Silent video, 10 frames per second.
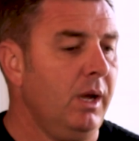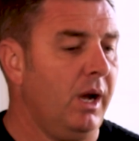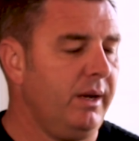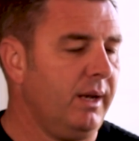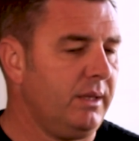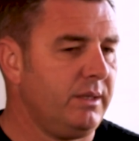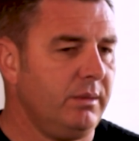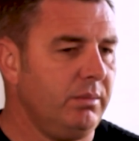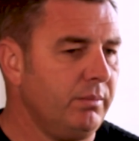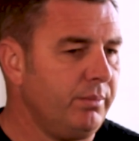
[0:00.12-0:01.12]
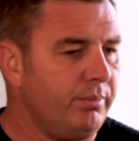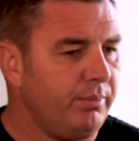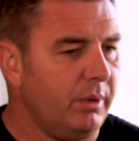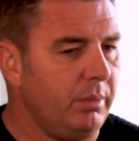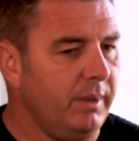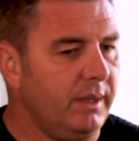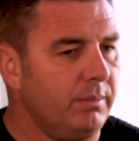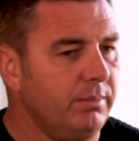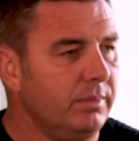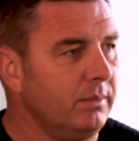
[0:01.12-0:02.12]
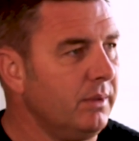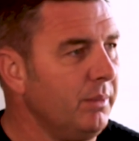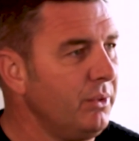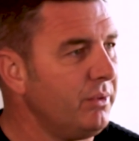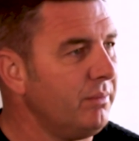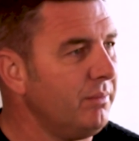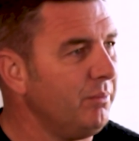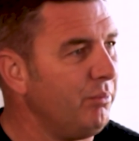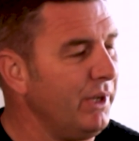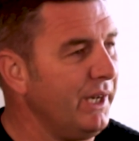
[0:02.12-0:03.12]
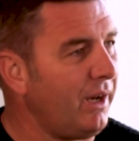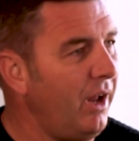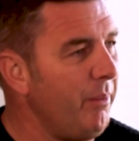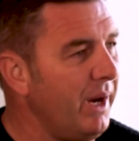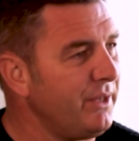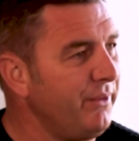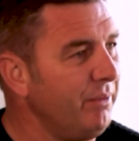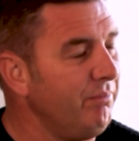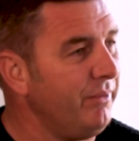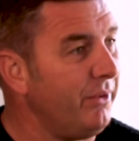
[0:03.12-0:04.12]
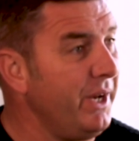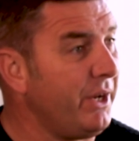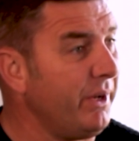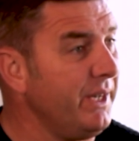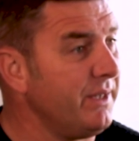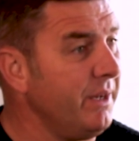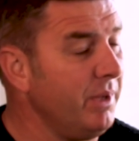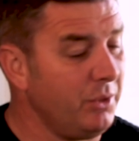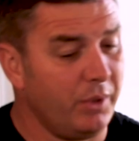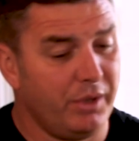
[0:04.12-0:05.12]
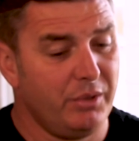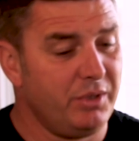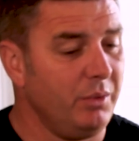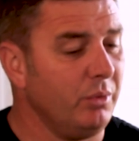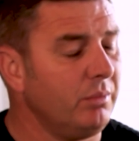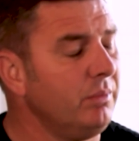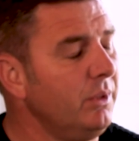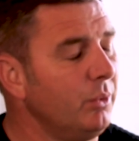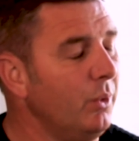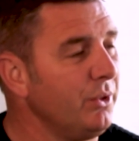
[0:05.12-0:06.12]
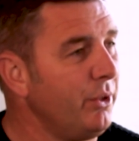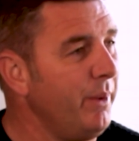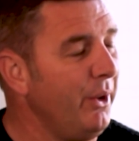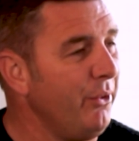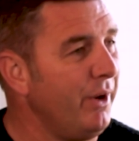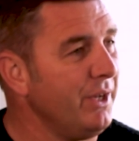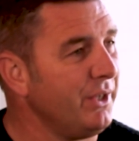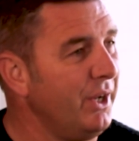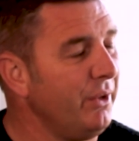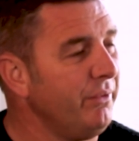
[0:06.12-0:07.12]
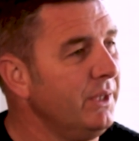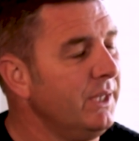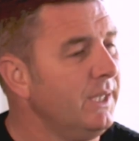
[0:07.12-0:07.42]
and it led to probably the most brilliant climax for any cricket team. It's one of those that you would want to come out on the right side of.